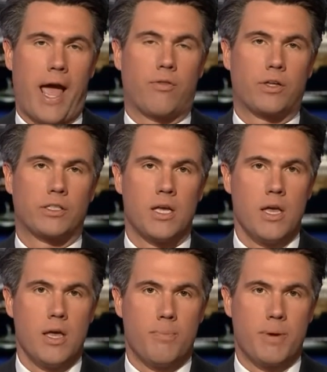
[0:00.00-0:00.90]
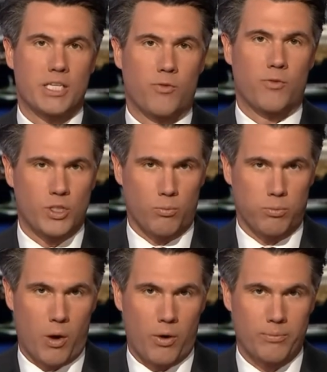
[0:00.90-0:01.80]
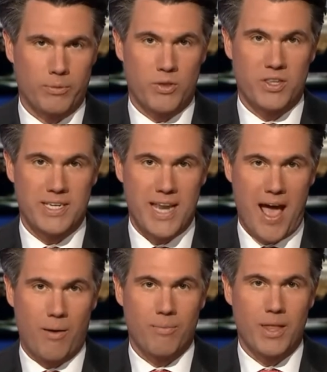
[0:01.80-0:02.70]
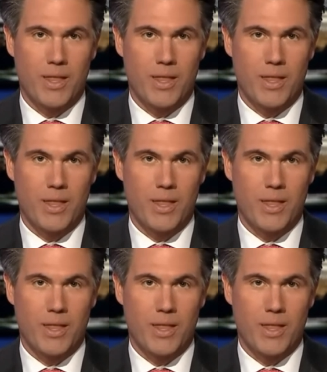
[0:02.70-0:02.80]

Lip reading: Catholics because of a whistleblower. He's with us now.